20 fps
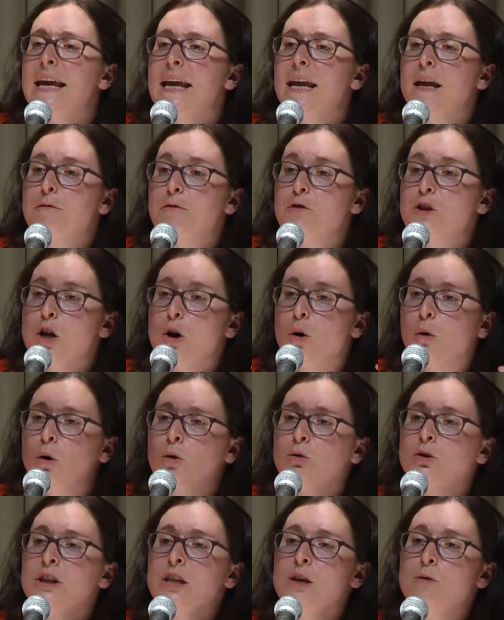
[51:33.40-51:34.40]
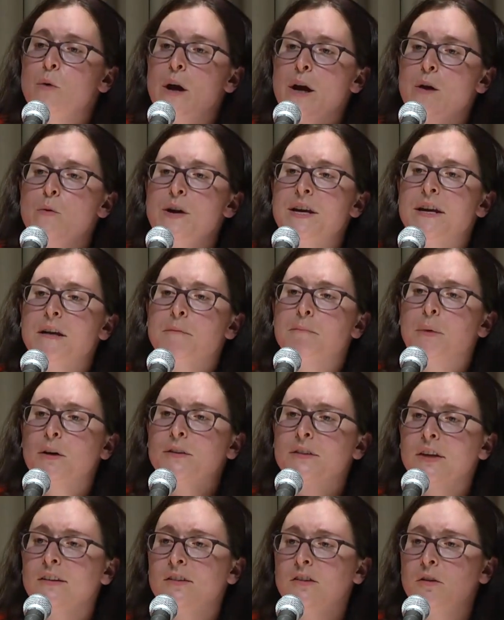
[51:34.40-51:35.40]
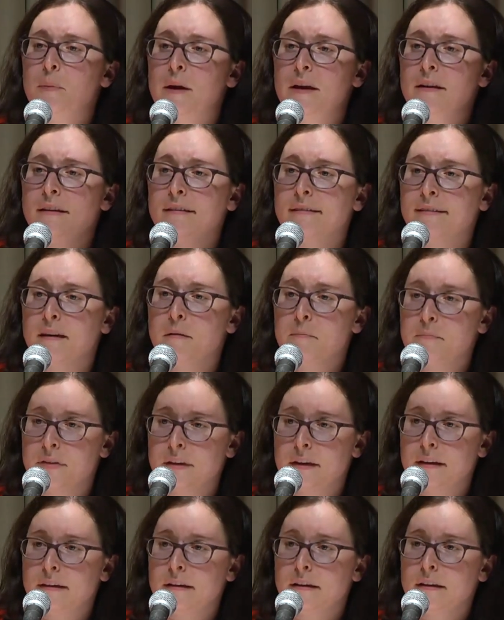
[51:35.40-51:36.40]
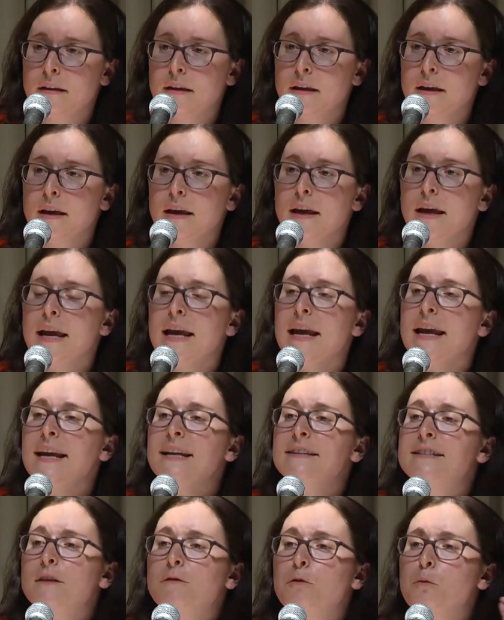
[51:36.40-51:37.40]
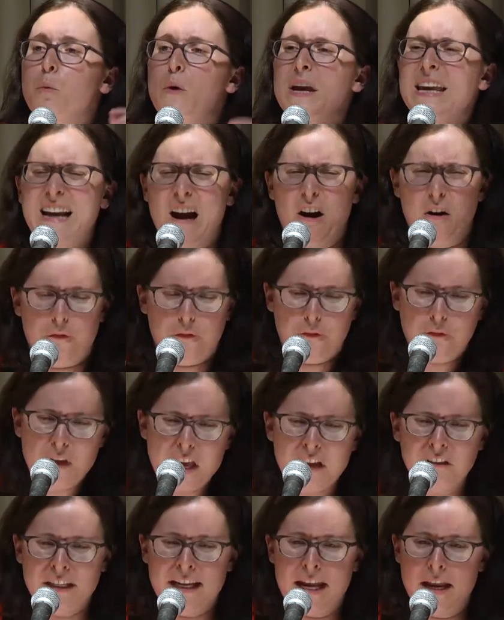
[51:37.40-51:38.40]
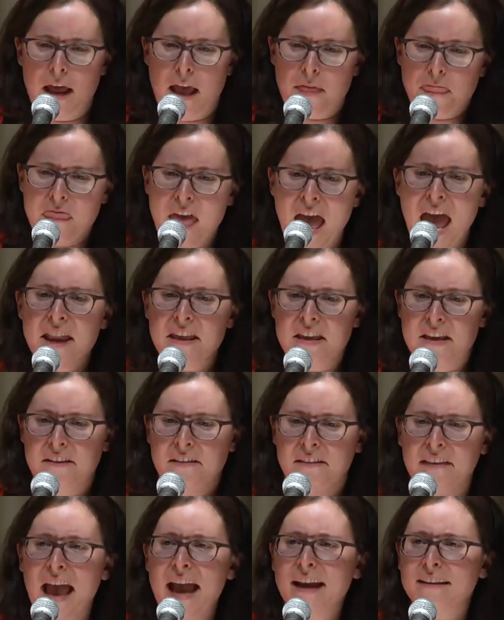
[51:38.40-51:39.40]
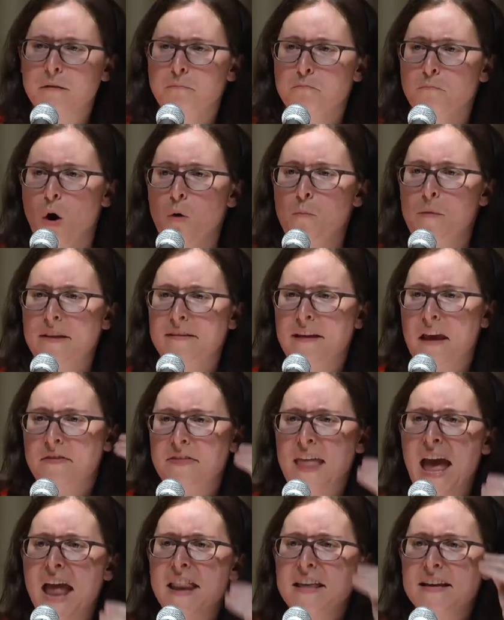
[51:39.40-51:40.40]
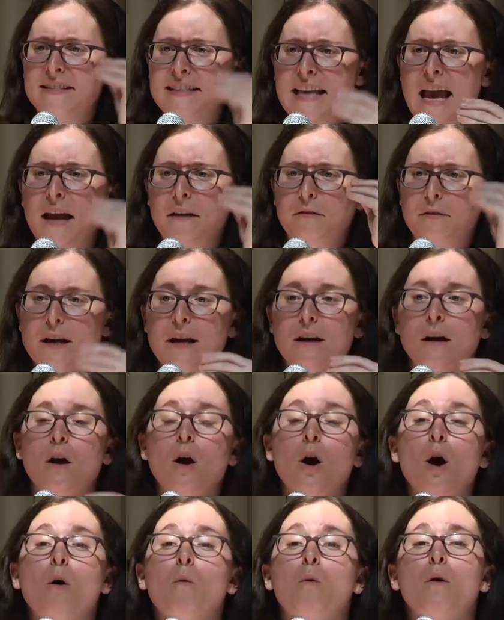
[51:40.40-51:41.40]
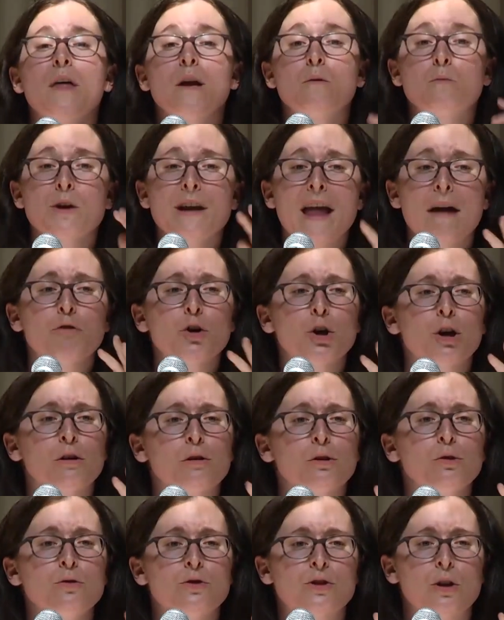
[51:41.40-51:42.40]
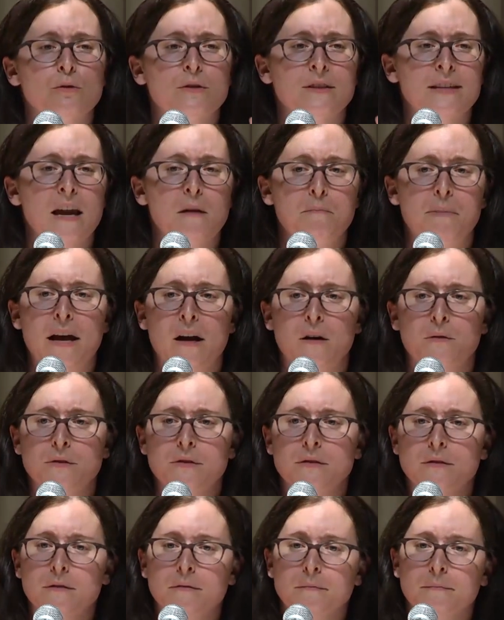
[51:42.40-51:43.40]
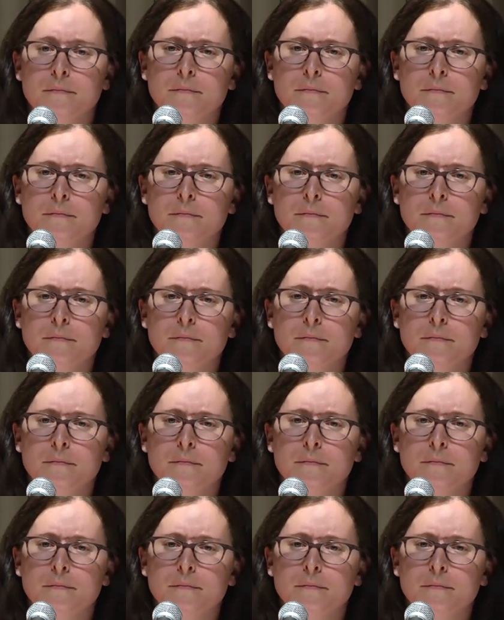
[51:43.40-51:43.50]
If the only way we can participate in something is if we are feeling it at that exact moment, at that exact thing, well, then we're never going to lose those 10 pounds.